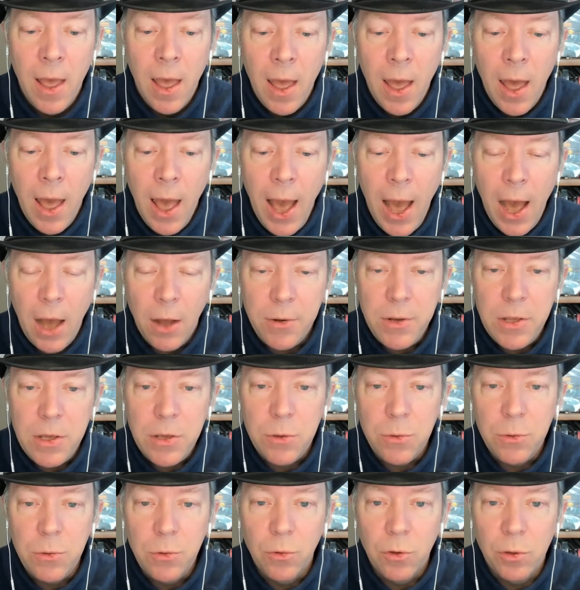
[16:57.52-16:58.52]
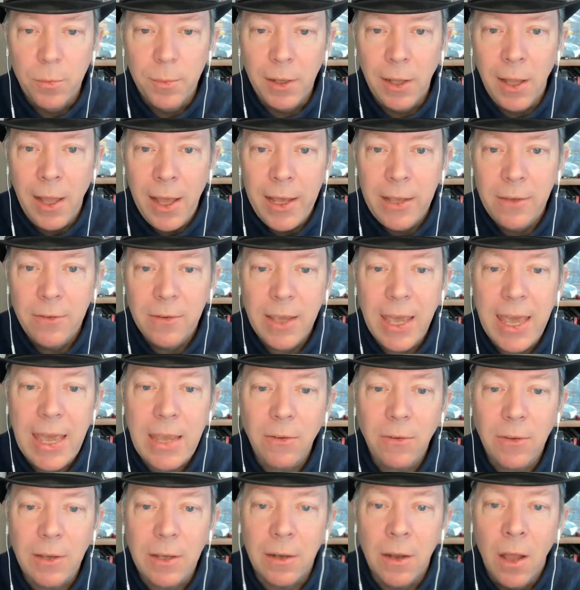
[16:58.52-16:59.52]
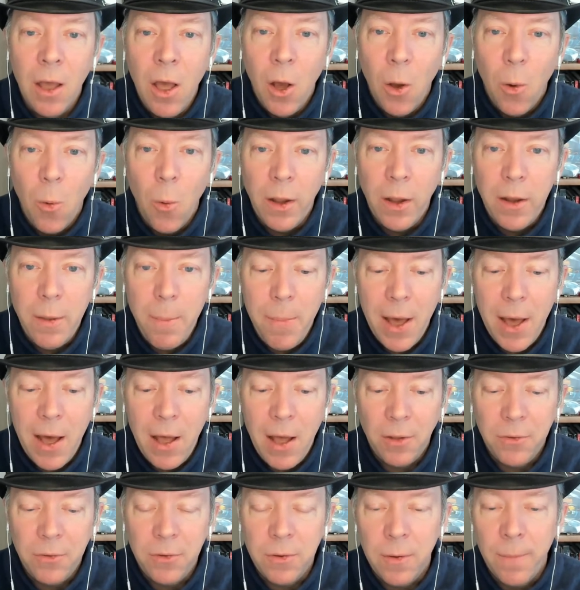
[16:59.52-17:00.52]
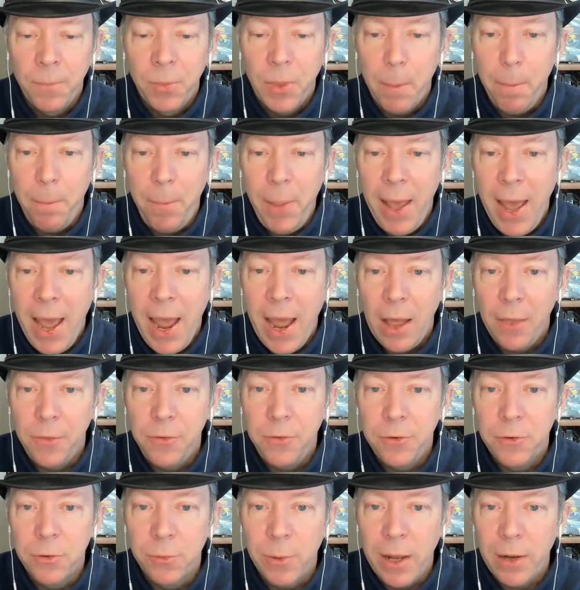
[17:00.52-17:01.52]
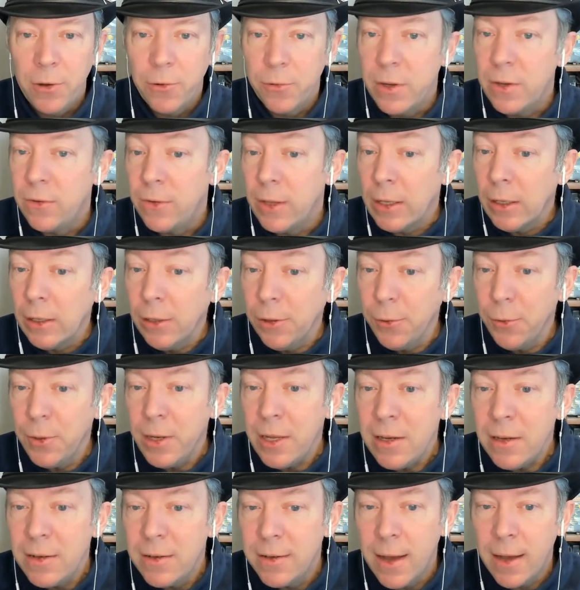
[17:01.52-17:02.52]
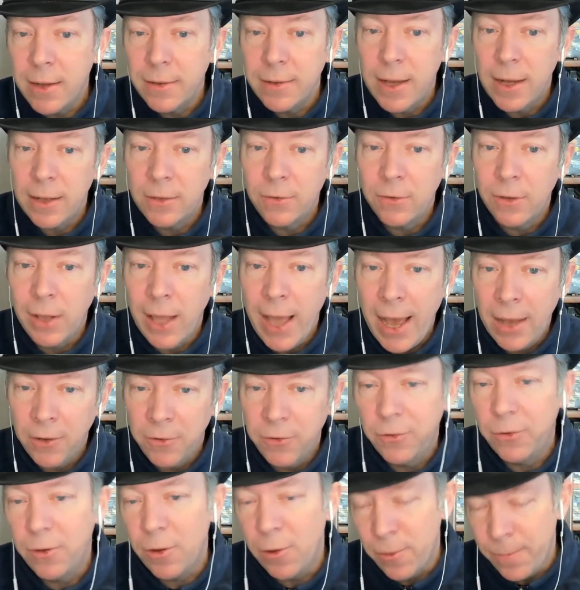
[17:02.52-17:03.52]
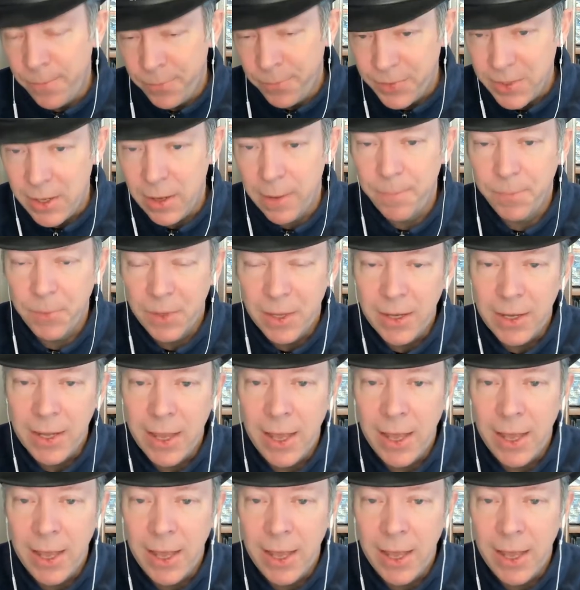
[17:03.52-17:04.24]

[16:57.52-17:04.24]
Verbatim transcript: how do you normalize casing? What about paths, directories, including dot dot slash? So, yep, again,